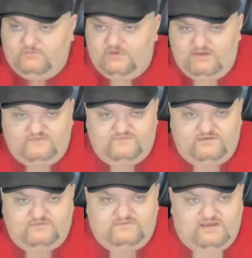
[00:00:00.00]
Why ain't
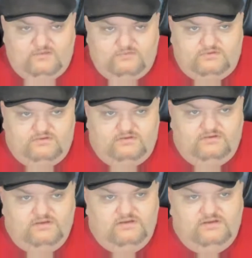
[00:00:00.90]
y'all talking?
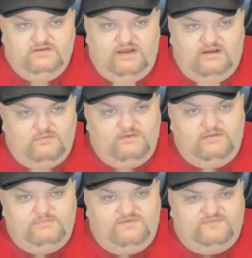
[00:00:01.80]
Y'all don't
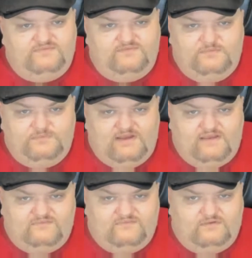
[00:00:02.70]
need to be some stupid
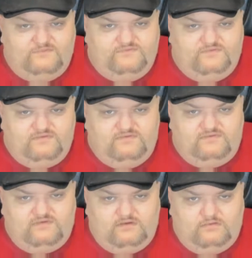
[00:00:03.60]
assholes. You need
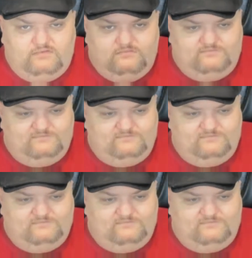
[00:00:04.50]
to talk.